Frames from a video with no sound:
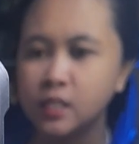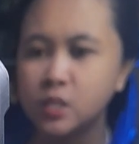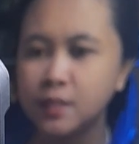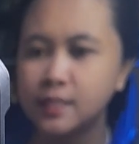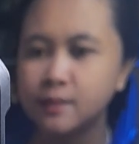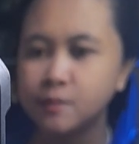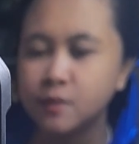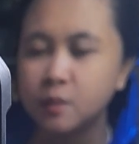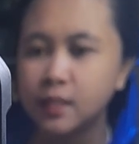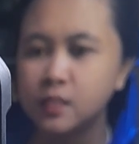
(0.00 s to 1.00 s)
Sweet,
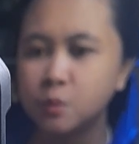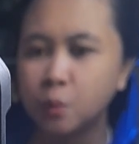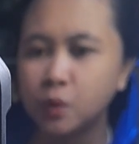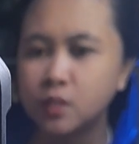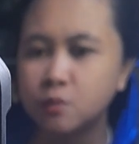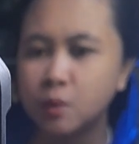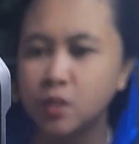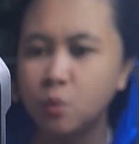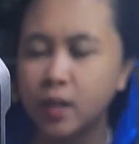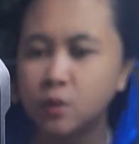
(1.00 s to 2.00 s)
Perez murmured,
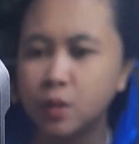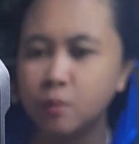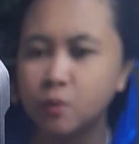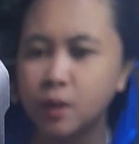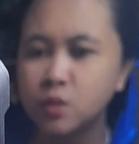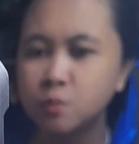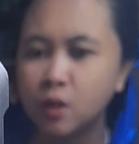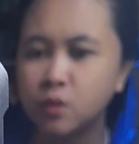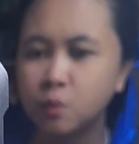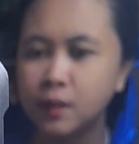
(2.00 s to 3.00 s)
rubbing the white cream around his
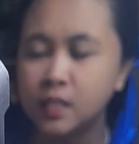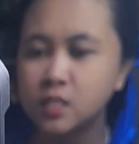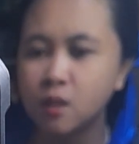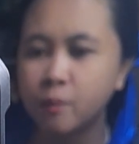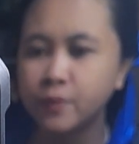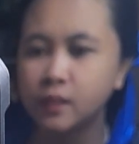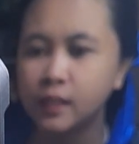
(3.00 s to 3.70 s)
mouth with his thumb.